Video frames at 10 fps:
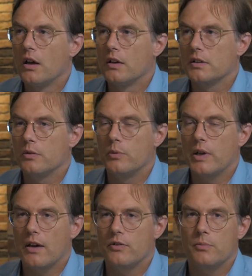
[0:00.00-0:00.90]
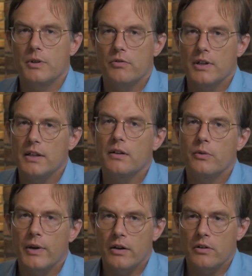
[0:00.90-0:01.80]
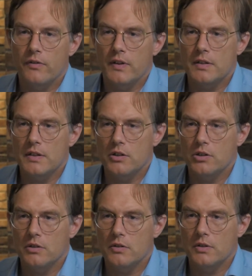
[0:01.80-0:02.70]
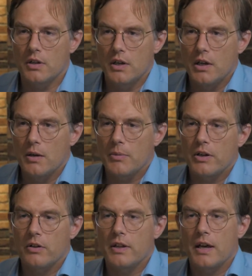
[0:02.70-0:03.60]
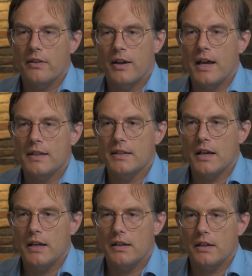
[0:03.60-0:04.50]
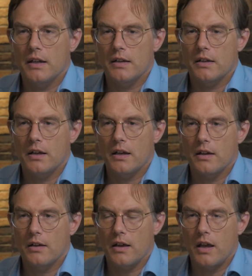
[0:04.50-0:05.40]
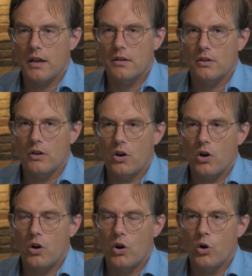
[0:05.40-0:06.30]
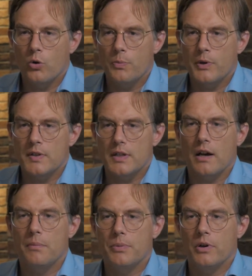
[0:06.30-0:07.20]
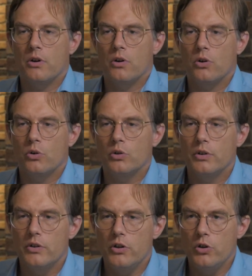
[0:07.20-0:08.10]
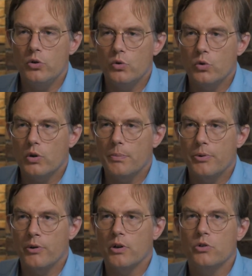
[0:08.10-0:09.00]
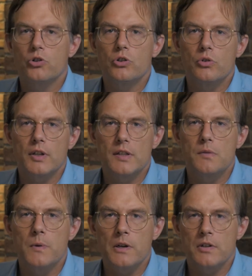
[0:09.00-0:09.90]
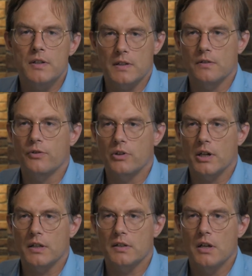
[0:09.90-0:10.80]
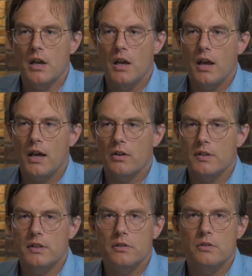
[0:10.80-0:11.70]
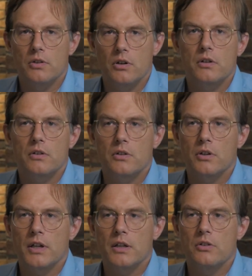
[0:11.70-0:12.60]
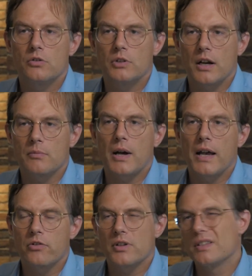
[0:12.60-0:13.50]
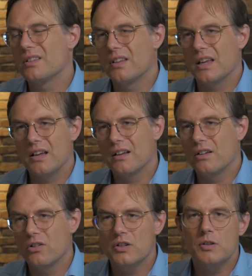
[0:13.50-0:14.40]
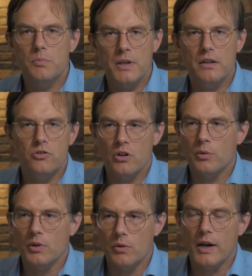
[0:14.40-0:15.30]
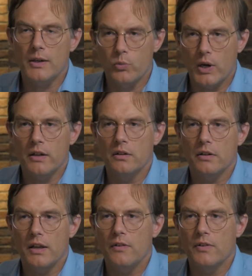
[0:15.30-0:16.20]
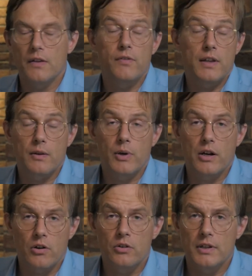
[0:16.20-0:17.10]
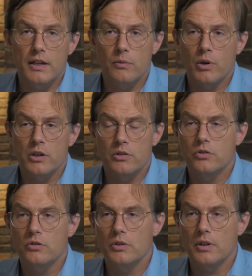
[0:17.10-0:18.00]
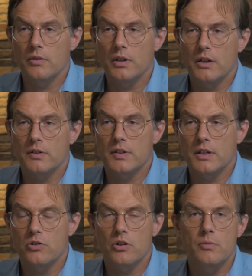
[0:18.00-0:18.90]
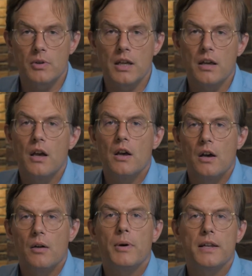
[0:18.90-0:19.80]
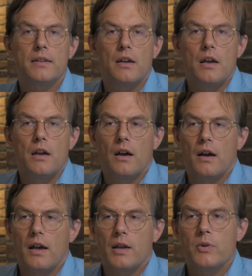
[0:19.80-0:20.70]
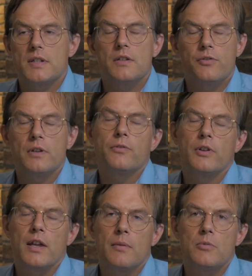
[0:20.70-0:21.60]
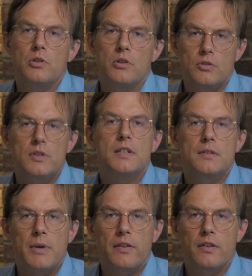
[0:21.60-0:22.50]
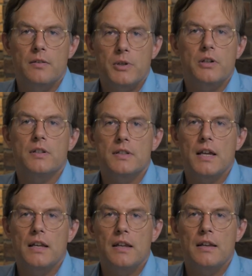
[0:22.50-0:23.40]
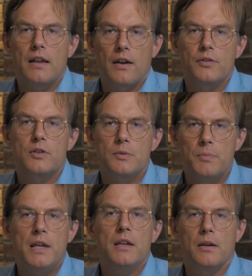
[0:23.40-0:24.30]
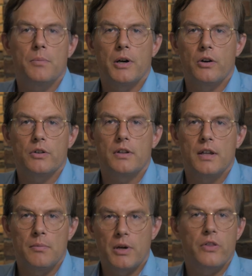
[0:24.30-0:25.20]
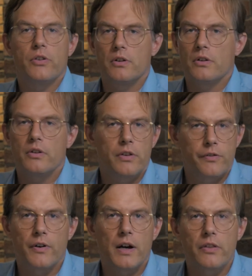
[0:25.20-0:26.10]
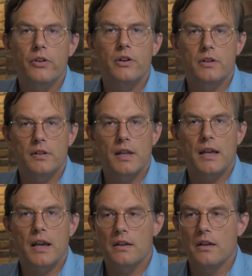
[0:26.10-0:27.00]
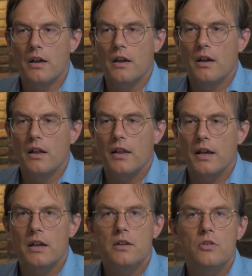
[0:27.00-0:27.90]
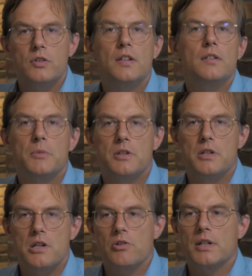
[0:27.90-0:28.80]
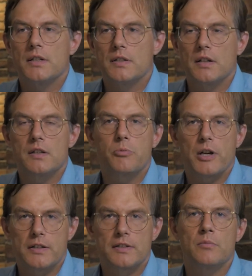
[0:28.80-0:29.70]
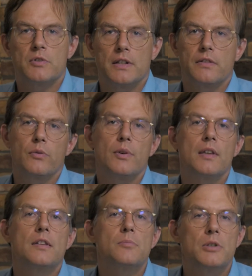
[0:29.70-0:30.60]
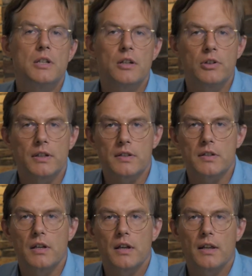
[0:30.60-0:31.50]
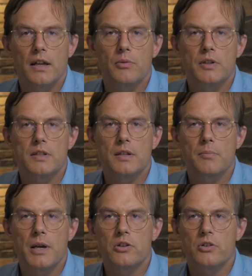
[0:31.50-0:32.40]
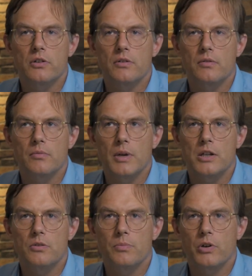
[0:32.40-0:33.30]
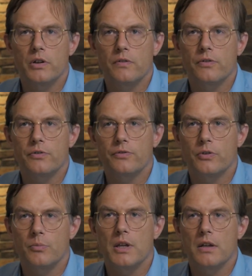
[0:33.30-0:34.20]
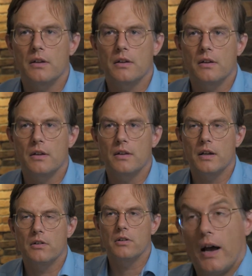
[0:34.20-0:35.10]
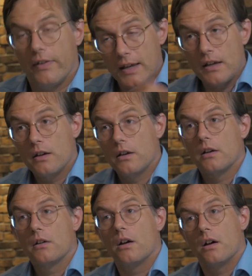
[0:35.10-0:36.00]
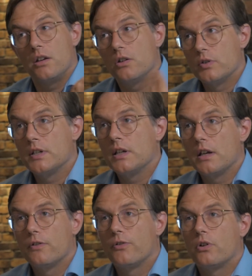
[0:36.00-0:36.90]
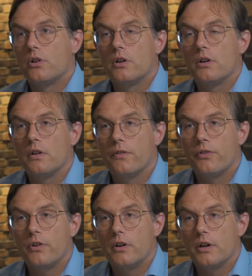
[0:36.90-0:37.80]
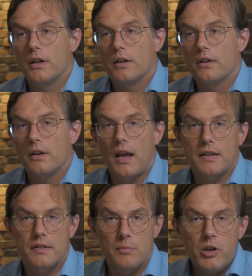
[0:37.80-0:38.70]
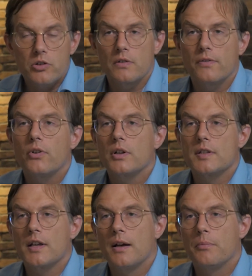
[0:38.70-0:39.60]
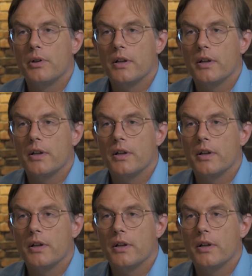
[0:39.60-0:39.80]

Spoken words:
So we have to be really aware of these issues. But on the other hand side, it opens up a whole new approach to experiences for us. And also talking to young migrants, they could speak German quite well, even if they were only 1 or 2 years in Germany. But it was different for them to use these methods, because they didn't have to speak about their mother, the father. They can use these materials and express themselves with these materials. That was the major point for me in there. I think using it for an exhibition, for example,